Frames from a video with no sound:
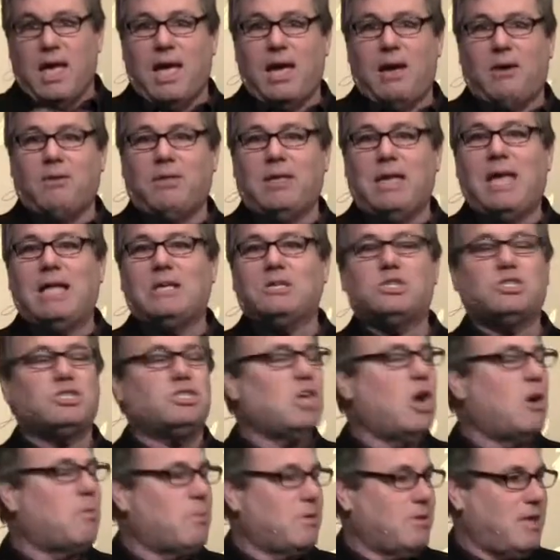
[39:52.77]
out at
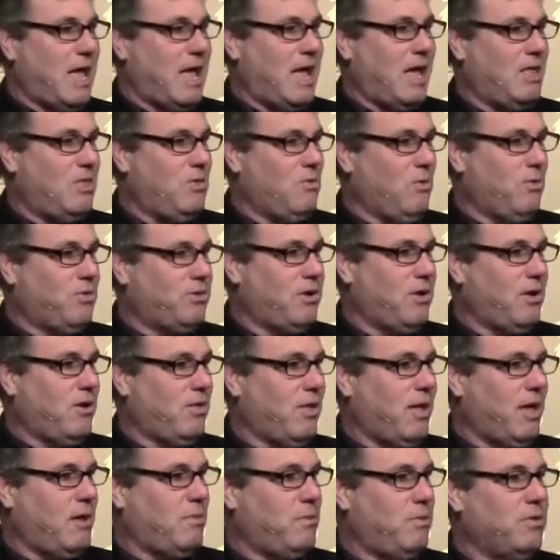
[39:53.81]
Shelmerdine, North
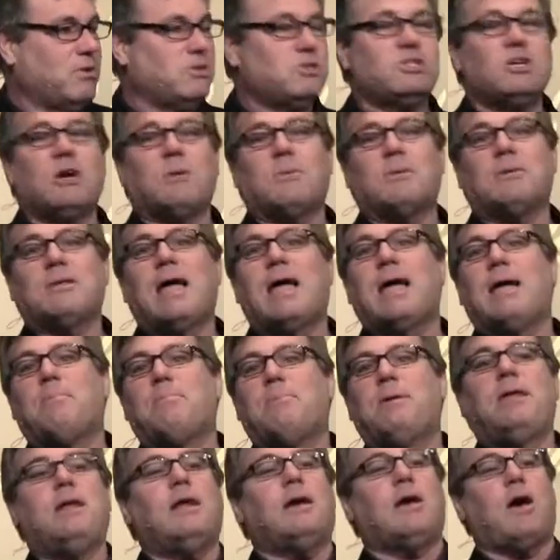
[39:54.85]
Carolina, where the
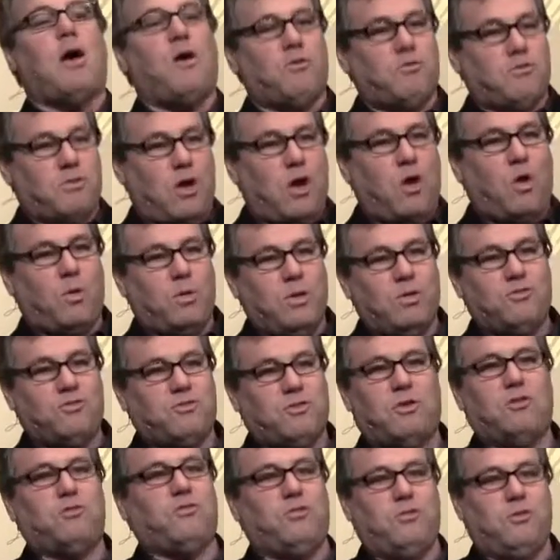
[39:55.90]
Shelmerdine Pentecostal Holiness
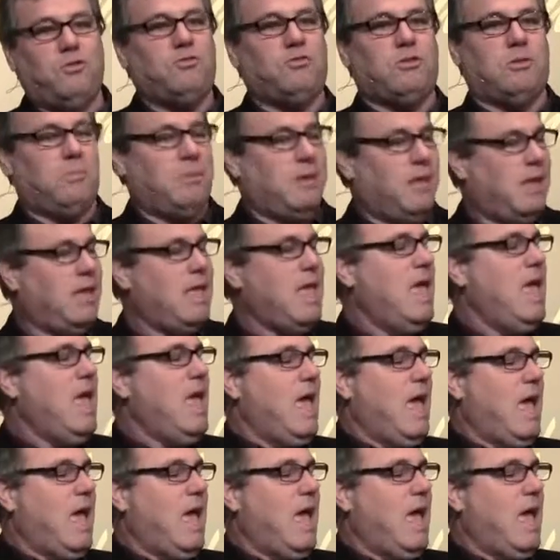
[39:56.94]
Church used to be.